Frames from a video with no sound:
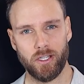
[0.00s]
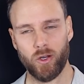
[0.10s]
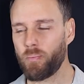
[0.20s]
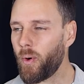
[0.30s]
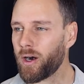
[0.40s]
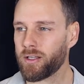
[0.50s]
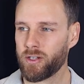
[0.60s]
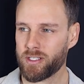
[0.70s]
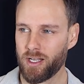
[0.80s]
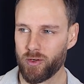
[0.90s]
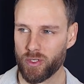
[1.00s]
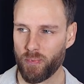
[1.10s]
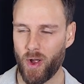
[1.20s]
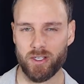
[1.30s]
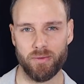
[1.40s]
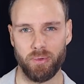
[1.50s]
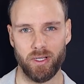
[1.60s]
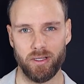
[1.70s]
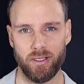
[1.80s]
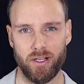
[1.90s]
your partner is not
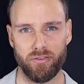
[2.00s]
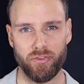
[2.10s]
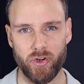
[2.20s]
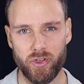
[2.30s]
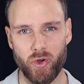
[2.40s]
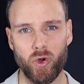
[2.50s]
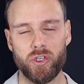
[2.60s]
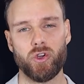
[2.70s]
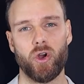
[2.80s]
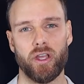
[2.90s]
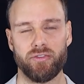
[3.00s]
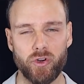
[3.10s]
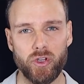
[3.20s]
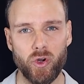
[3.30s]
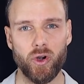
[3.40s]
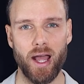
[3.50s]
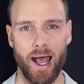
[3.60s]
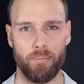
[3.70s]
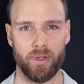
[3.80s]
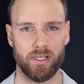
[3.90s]
responsible for your joy, for your
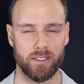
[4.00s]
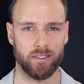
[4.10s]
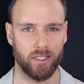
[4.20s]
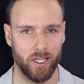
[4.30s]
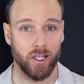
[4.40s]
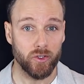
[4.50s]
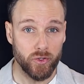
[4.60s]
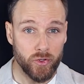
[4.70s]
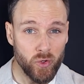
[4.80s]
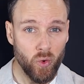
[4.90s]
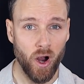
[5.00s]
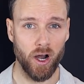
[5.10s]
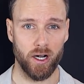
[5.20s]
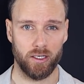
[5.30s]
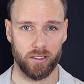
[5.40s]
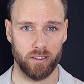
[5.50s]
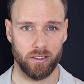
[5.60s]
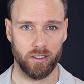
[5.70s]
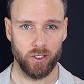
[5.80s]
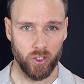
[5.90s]
happiness. You are.
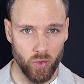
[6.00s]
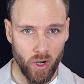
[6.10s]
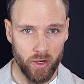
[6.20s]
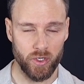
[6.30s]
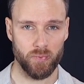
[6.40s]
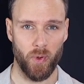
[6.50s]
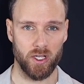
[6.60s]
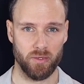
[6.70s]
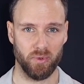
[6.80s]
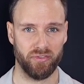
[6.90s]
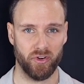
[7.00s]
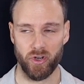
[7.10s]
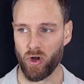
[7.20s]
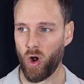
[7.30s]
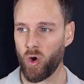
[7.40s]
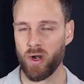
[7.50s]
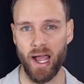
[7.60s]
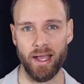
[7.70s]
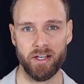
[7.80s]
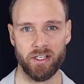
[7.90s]
You are responsible for your own
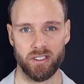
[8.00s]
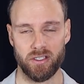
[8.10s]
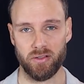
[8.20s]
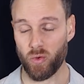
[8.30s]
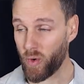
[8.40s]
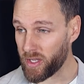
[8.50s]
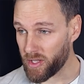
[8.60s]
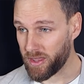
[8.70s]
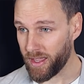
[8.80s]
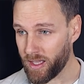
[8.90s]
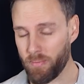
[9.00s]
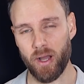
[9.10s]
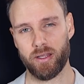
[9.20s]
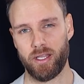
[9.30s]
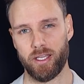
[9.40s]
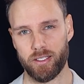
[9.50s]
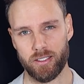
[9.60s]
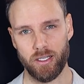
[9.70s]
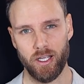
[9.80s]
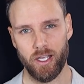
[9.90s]
actions, the way you think about
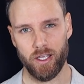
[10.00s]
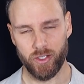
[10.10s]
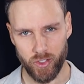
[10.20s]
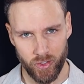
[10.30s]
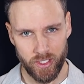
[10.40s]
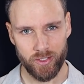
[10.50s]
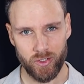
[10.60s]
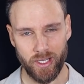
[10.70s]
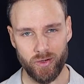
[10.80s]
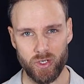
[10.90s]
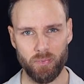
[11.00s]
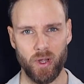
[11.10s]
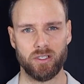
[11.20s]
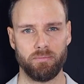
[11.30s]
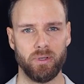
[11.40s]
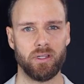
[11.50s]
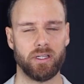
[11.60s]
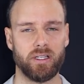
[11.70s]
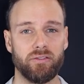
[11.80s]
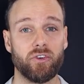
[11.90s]
things. You need to take
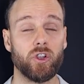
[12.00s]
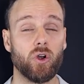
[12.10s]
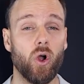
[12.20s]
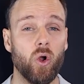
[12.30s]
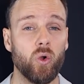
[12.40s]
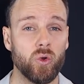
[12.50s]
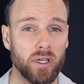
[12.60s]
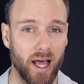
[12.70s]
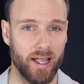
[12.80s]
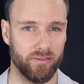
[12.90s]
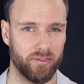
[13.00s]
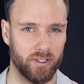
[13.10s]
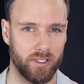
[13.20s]
responsibility for your own life.